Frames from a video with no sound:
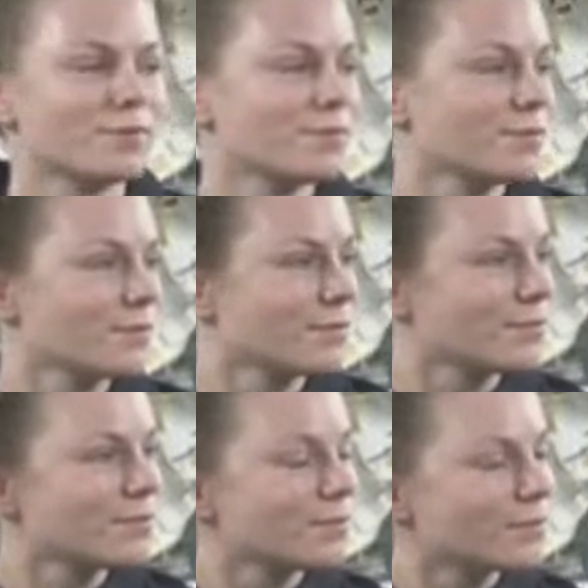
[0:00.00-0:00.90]

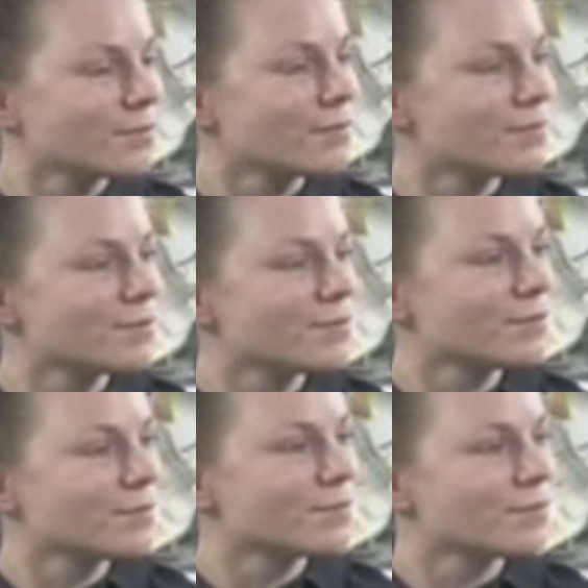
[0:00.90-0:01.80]

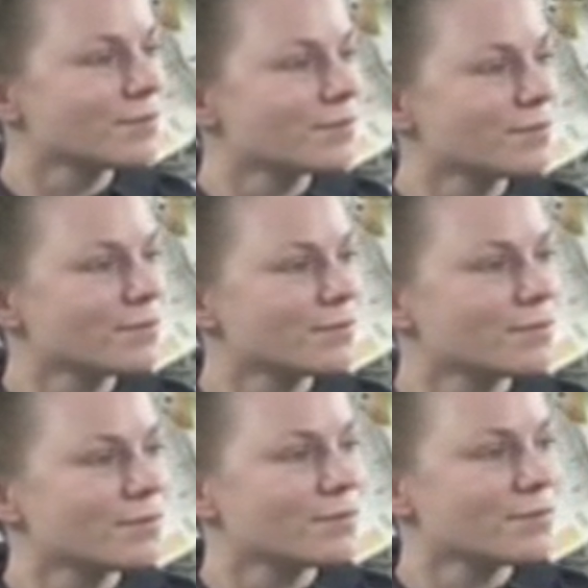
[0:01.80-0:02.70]

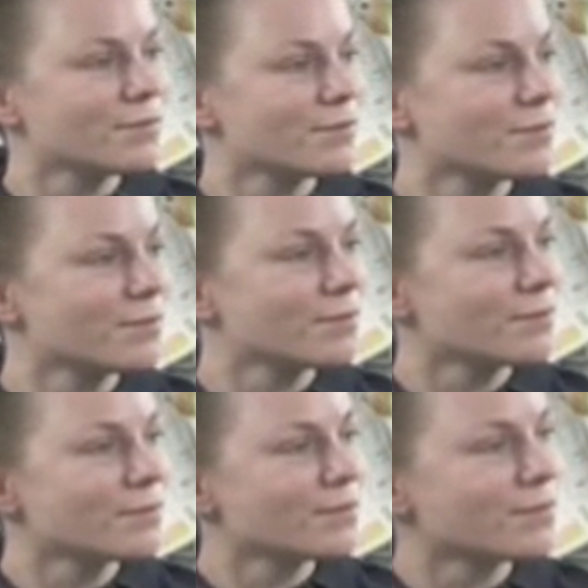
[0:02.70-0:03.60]

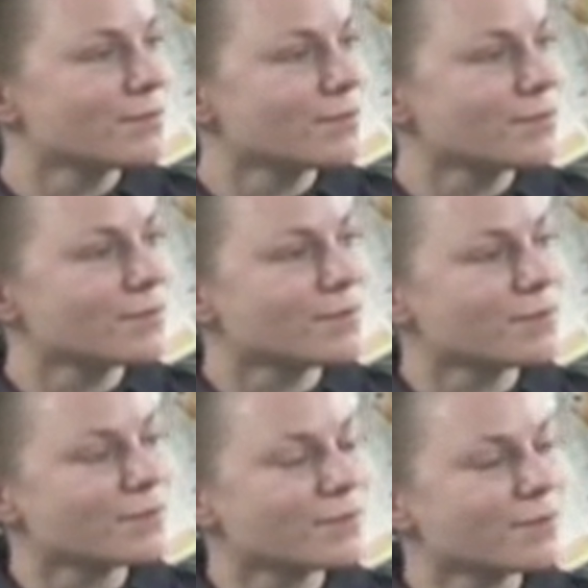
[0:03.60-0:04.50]

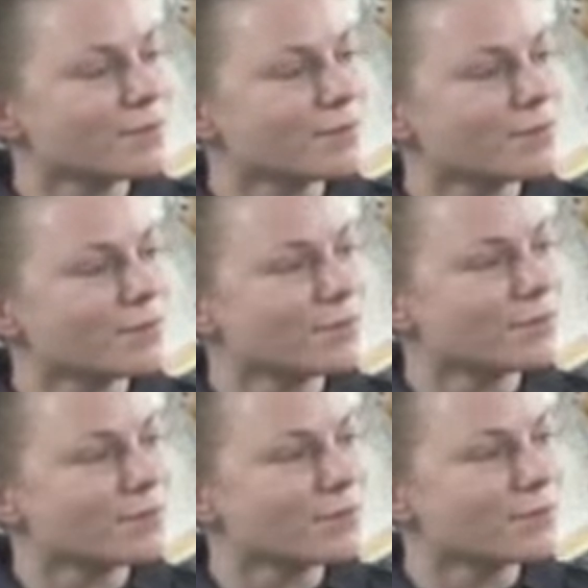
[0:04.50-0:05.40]

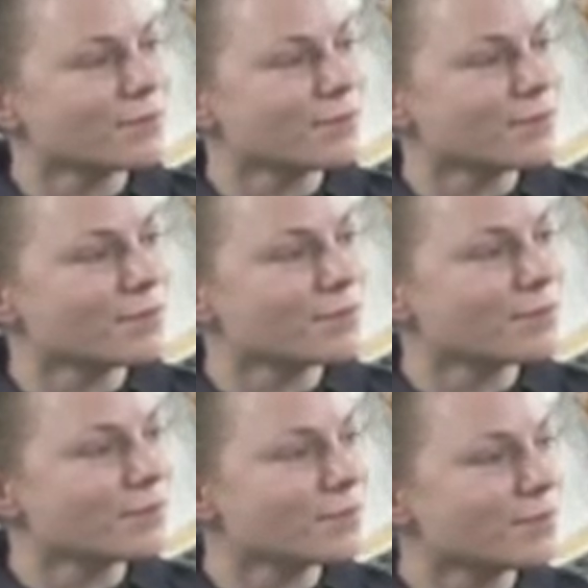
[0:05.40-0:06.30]

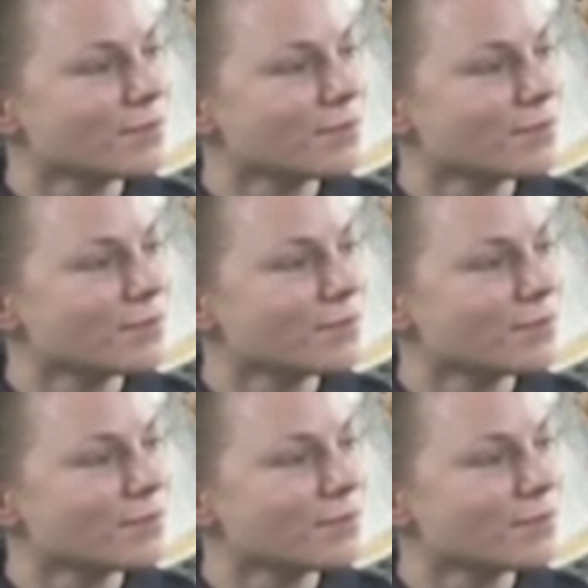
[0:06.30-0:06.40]
(silent)